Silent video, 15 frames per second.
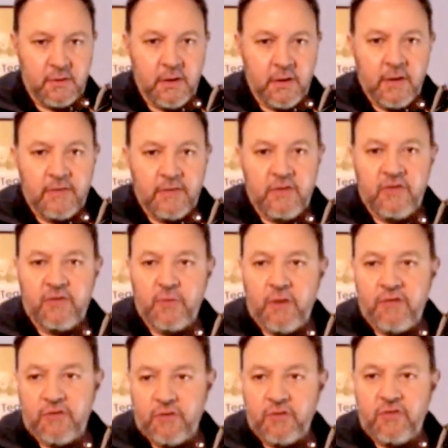This is where
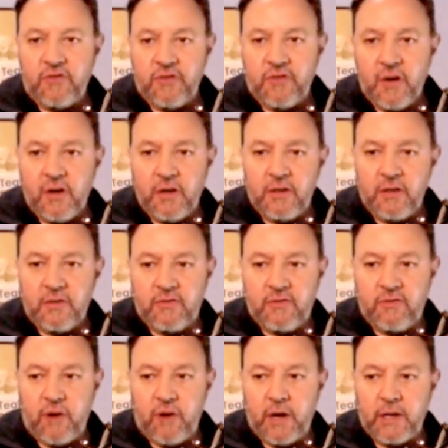it's good to
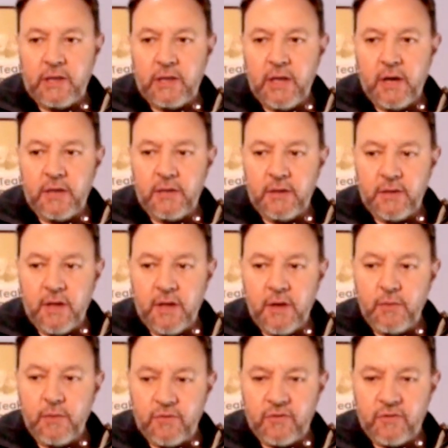try and learn the
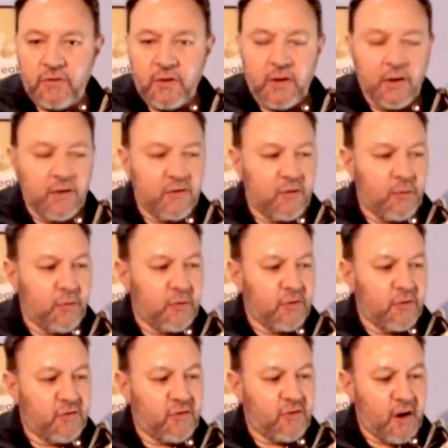notes. So we got
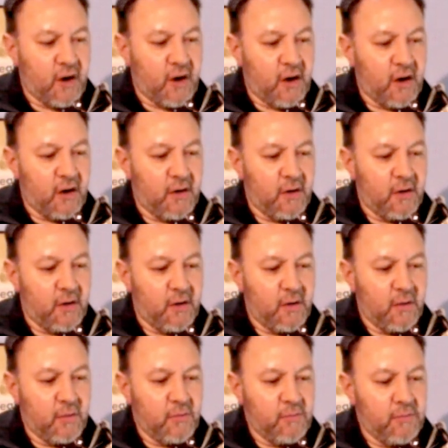Sa,
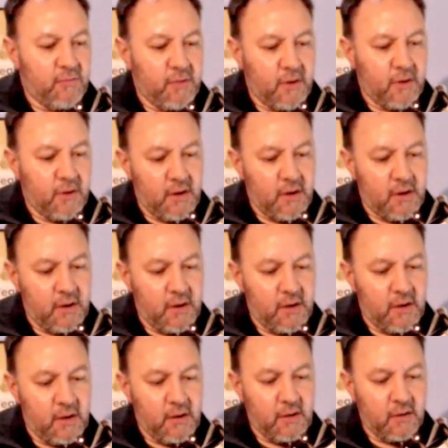Re,
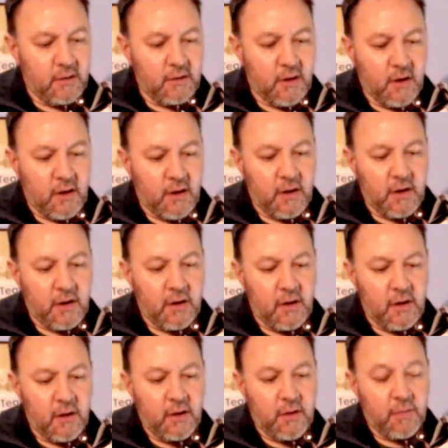Ga,
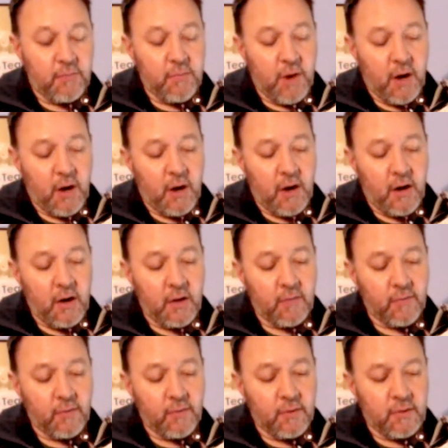Ma,
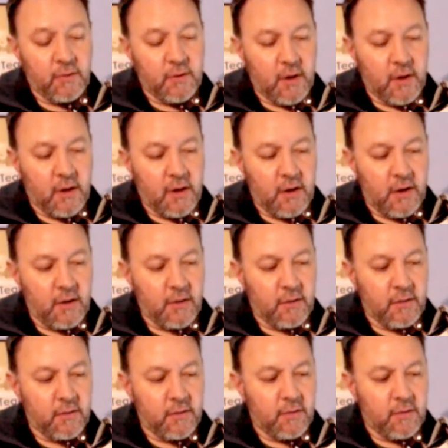Ga,
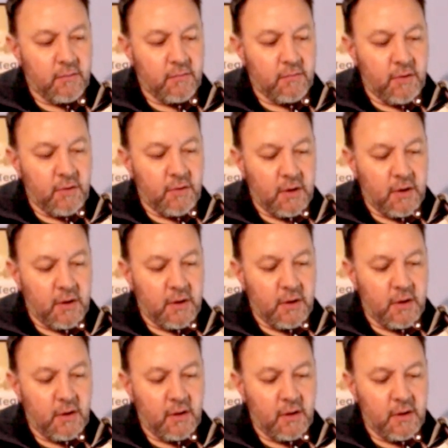Re,
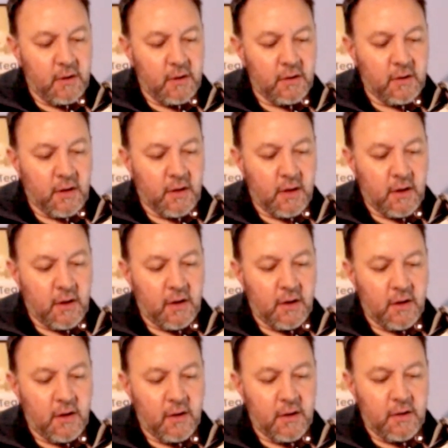Ga,
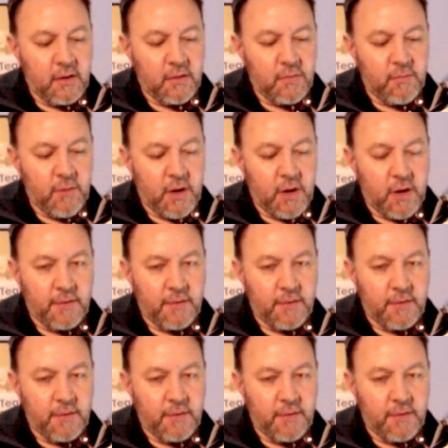Ma.